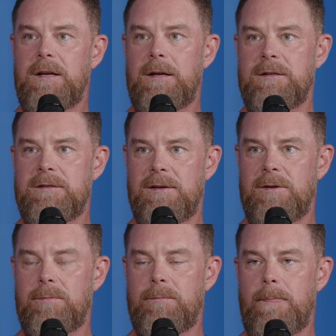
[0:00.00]

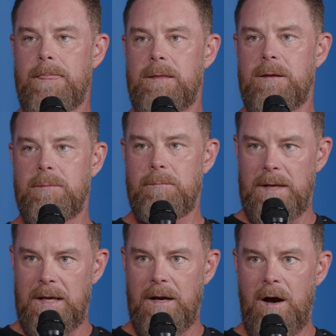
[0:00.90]
until the,
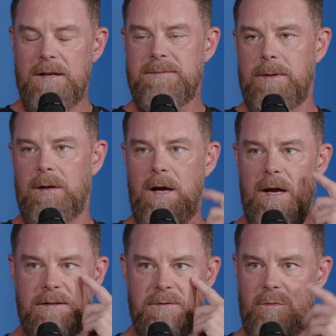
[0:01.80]
being
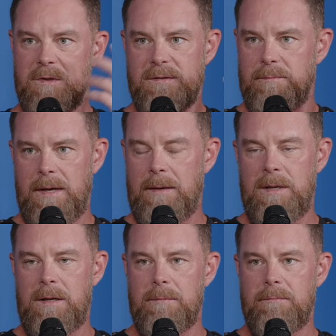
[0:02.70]
hospitalized was maybe